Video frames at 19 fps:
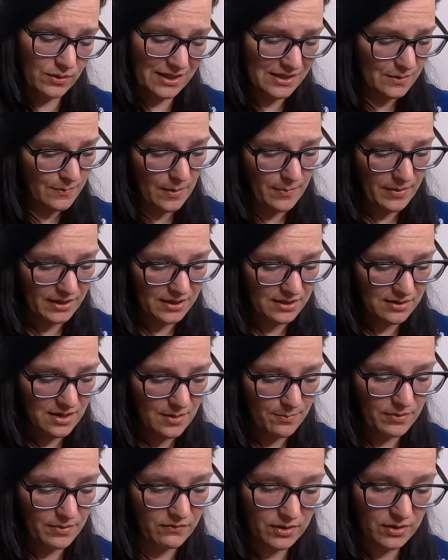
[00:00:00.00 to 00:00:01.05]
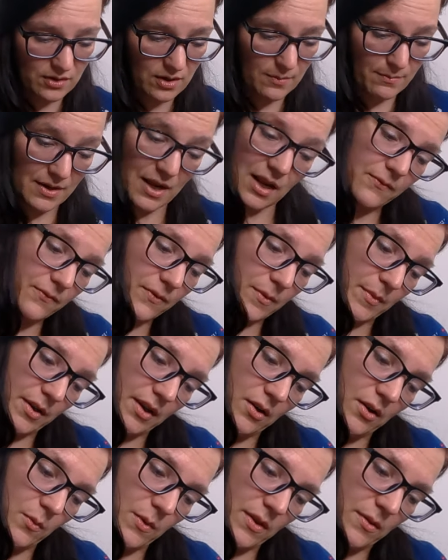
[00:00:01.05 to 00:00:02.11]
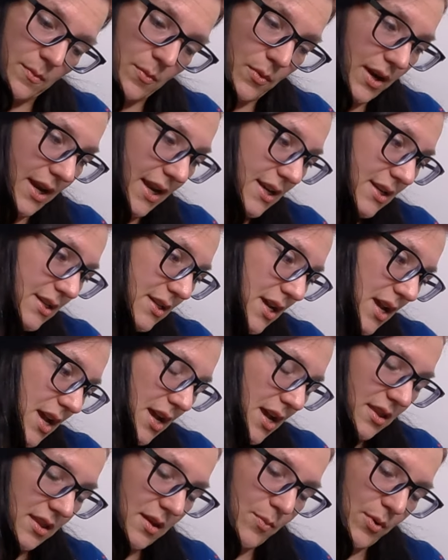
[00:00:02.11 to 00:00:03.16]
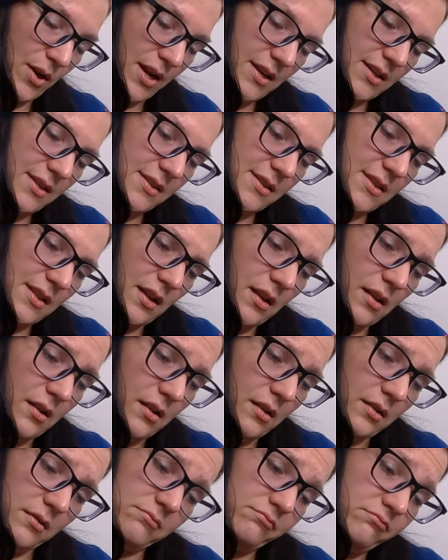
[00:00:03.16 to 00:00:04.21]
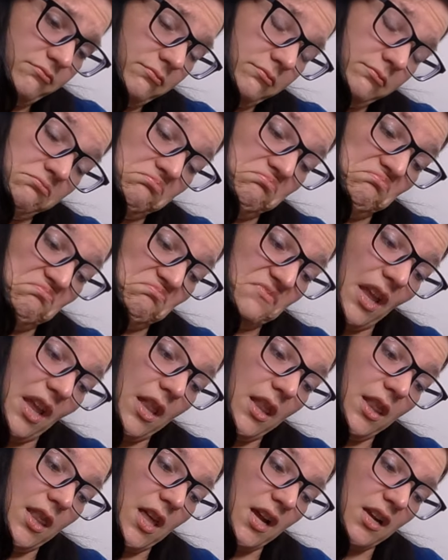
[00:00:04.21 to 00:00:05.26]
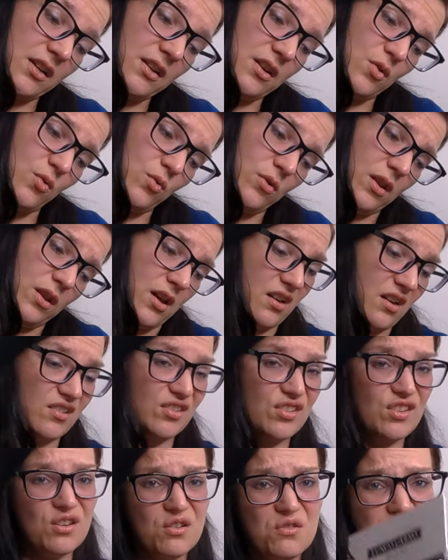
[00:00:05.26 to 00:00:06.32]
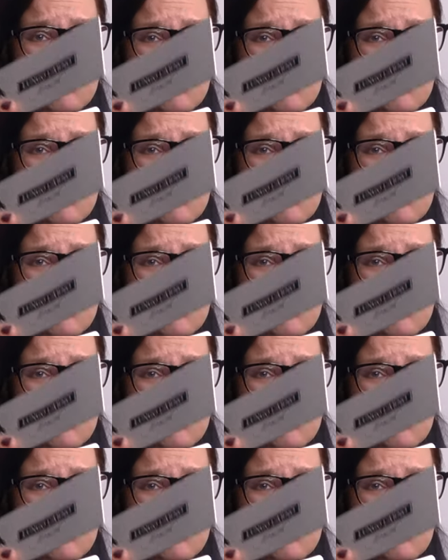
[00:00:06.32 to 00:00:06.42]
that's why I picked it up, even though I'm not familiar with the brand. The brand is Lungolarno,